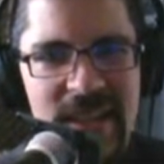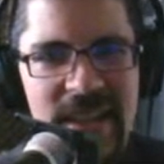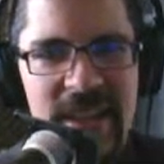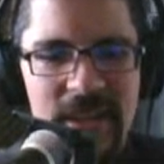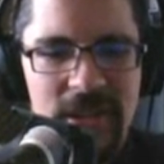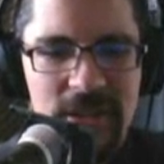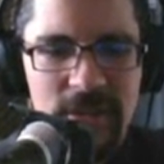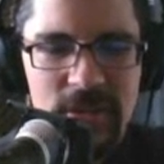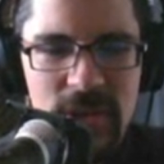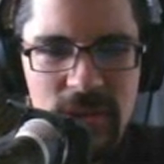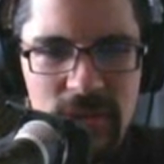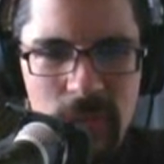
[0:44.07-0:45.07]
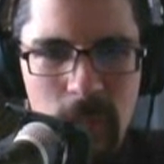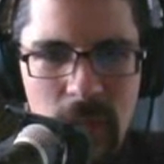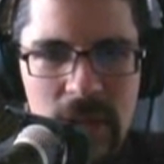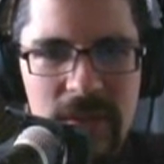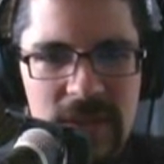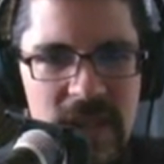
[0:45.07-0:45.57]
is just
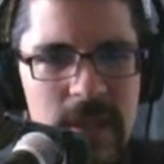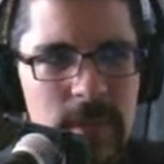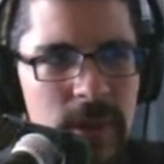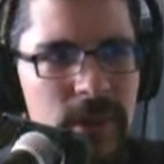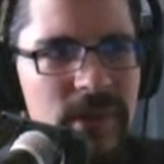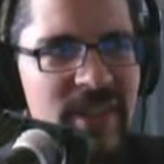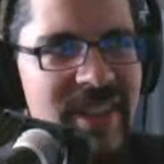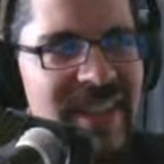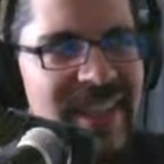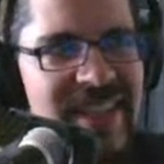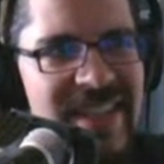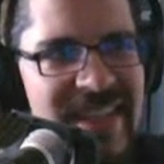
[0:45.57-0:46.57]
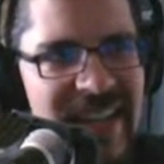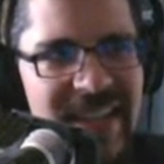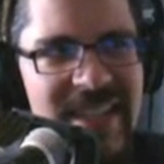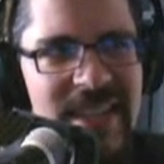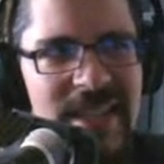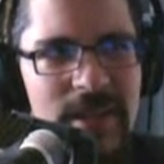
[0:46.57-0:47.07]
one of the most
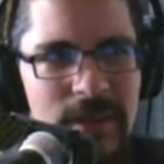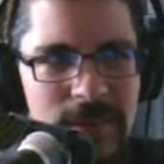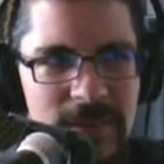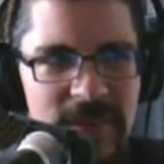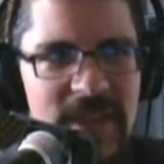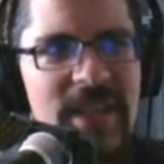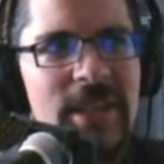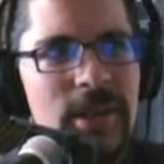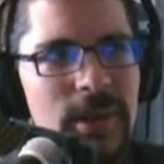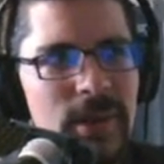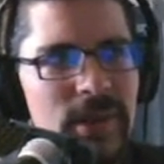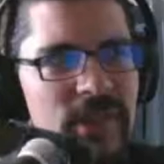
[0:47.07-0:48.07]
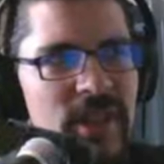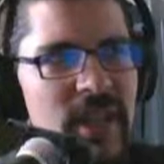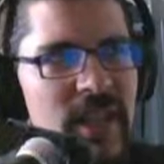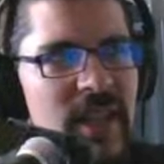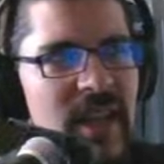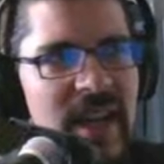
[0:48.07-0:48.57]
connected figures,
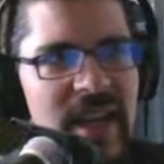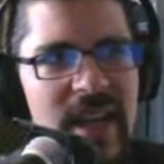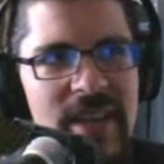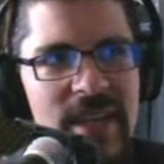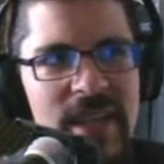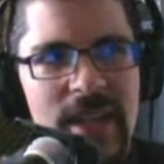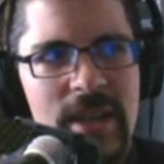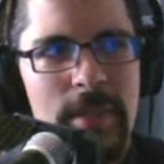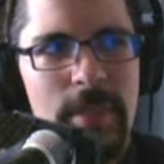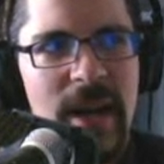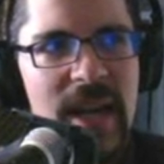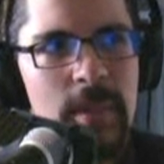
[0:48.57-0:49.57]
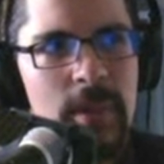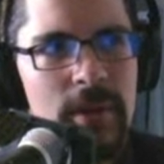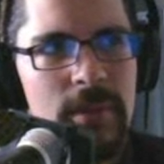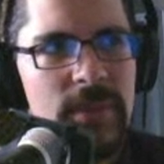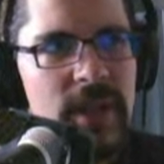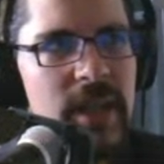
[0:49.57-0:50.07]
I think, in the
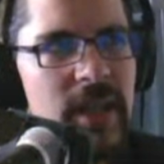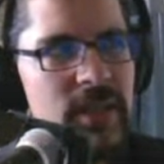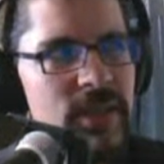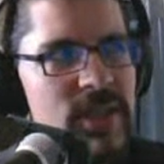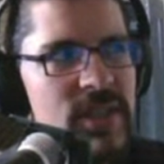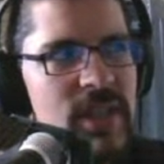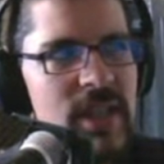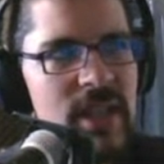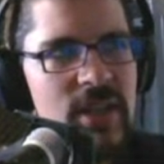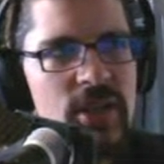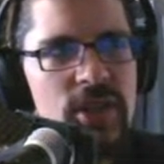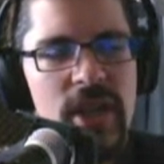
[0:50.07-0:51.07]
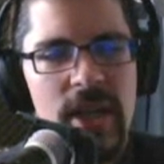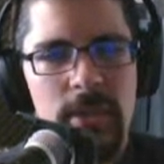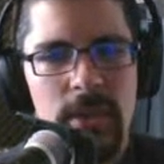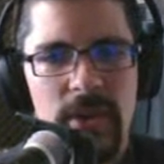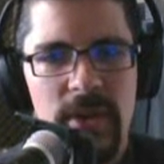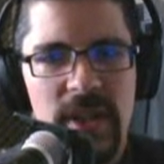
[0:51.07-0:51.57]
Bible, just in
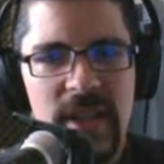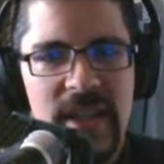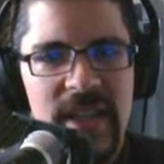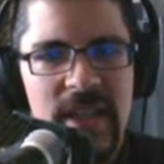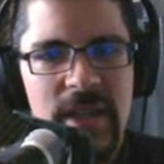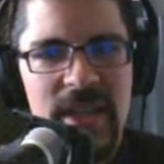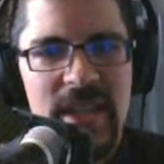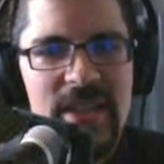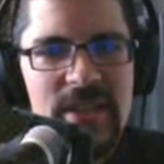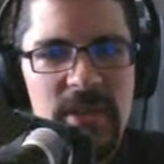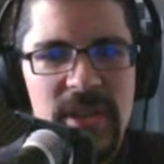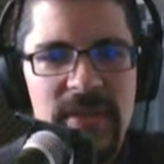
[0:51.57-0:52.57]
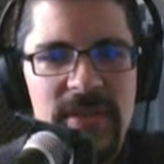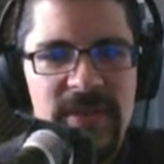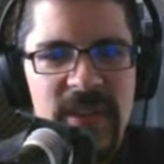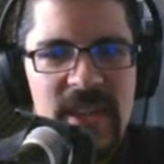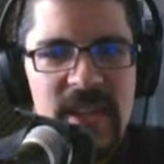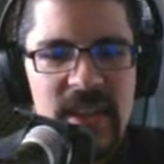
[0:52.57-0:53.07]
general. You know, he doesn't really
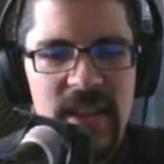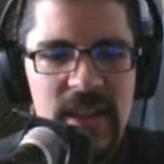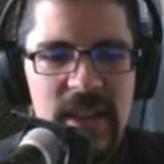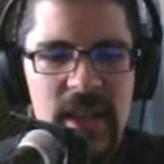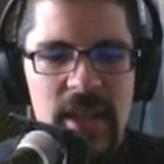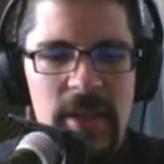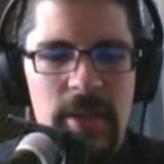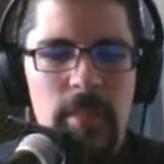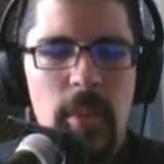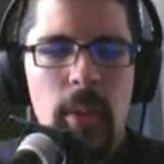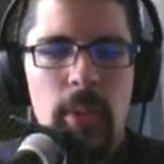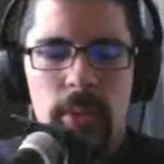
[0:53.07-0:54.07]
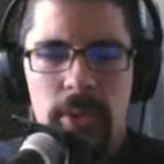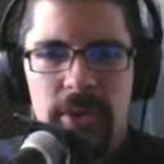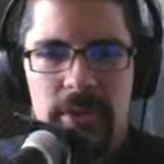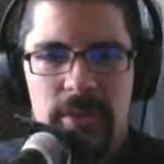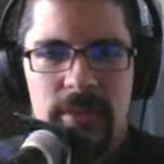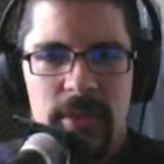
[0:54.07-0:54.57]
fit the mold
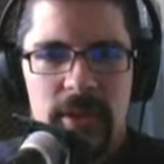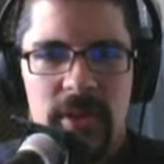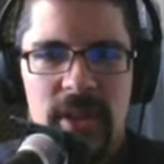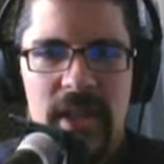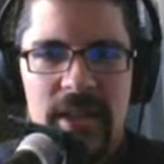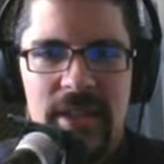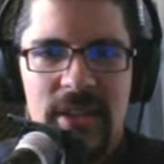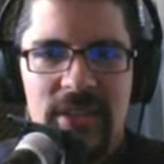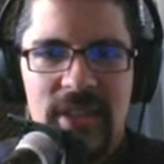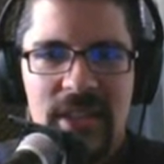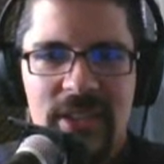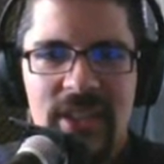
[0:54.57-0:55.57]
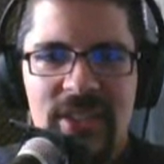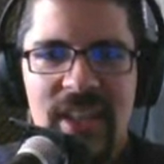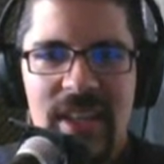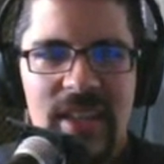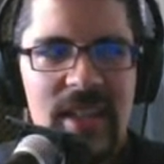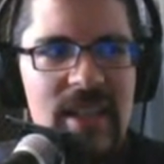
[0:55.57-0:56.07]
for a lot of these things. He's
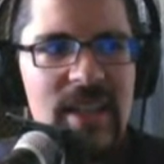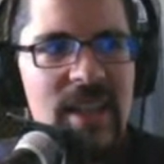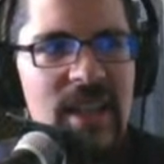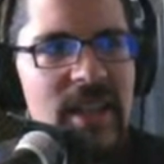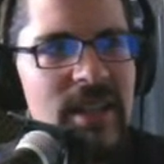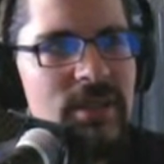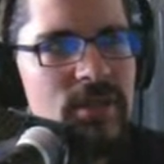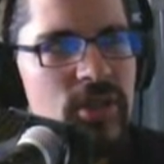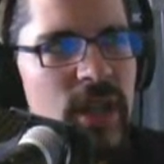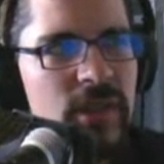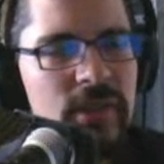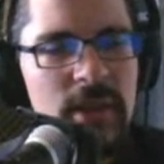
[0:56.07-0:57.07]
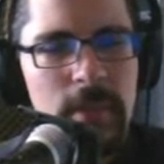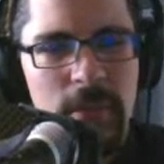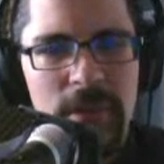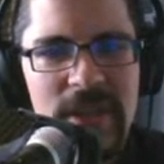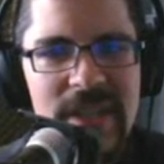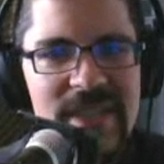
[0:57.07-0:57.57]
not just a
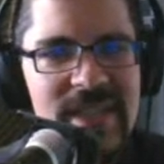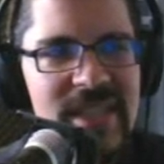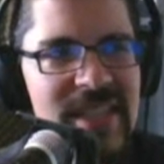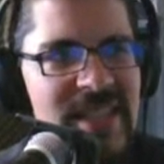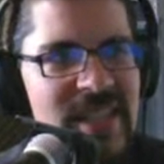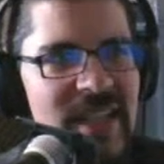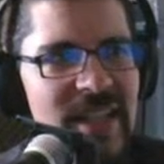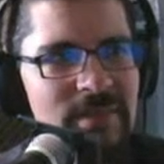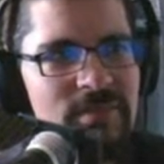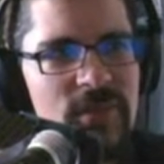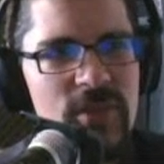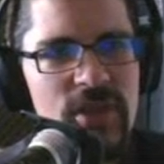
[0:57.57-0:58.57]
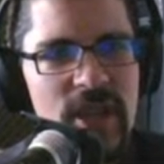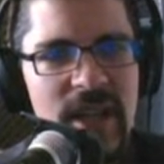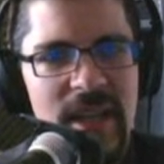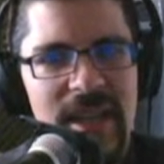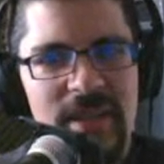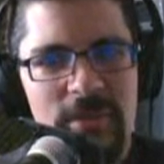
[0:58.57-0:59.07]
priest. He's not
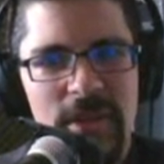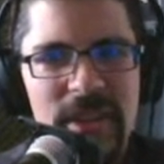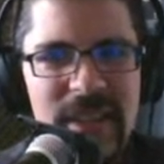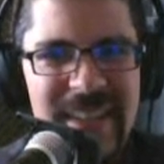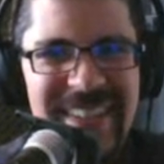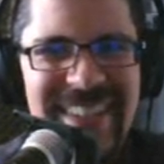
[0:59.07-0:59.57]
really a